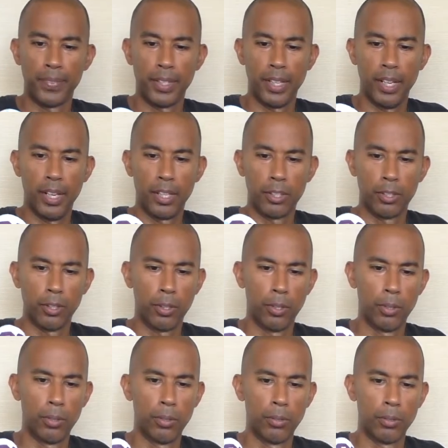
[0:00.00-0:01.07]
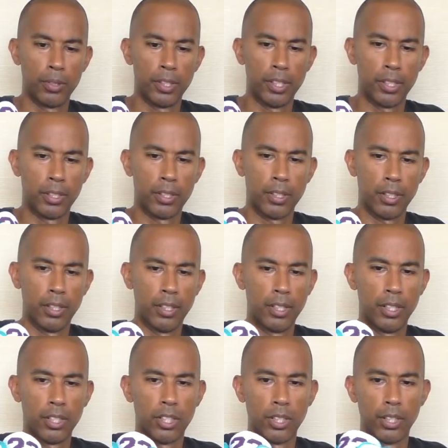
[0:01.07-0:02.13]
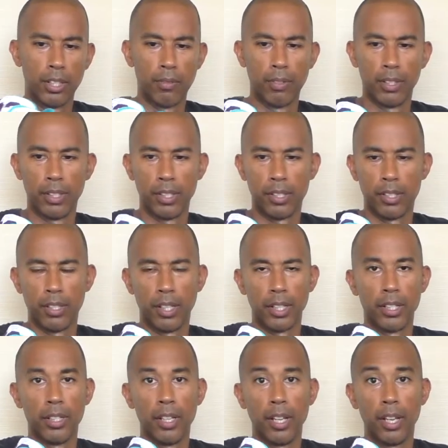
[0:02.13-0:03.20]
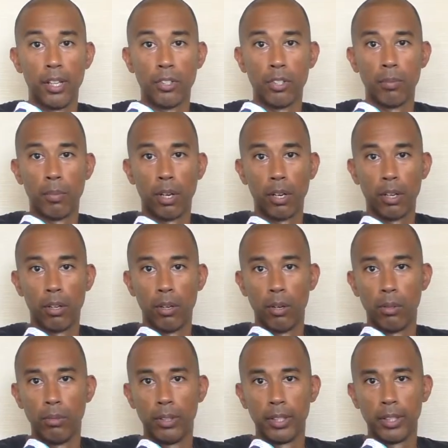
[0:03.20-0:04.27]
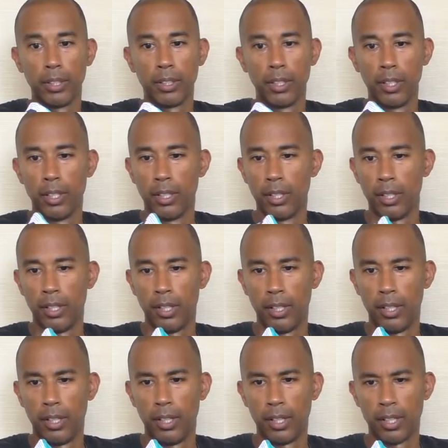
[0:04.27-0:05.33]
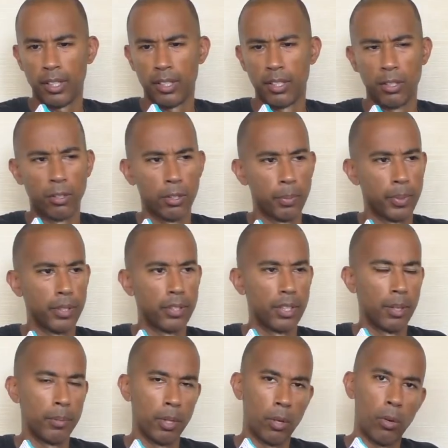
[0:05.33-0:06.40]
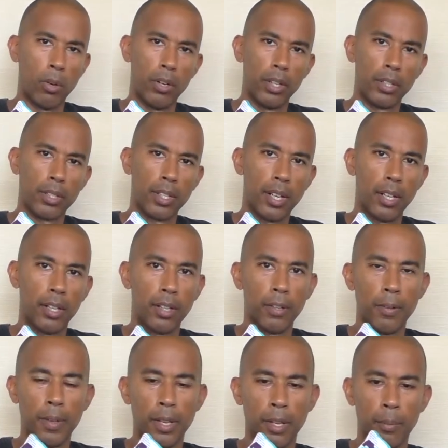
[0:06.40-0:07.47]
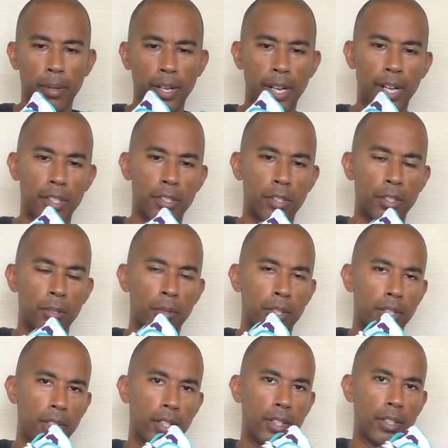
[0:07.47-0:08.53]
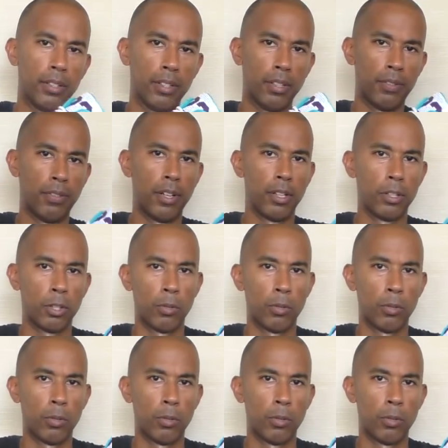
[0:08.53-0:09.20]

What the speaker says: yeah, so this initially released like in the Asian market only. I guess it's also been dubbed the Hornets color. but it has to do with the feng